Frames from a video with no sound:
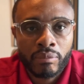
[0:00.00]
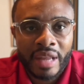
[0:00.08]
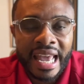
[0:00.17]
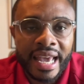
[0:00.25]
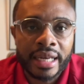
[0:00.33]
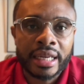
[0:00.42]

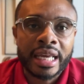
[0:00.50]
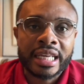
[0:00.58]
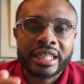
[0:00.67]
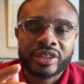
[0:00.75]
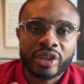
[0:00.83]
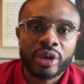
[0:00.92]
And
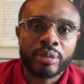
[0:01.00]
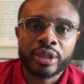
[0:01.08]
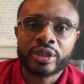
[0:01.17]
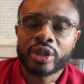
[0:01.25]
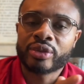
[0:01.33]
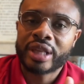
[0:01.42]
so much
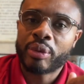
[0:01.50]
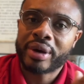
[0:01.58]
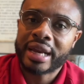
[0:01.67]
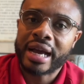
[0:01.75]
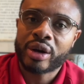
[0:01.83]
so that when I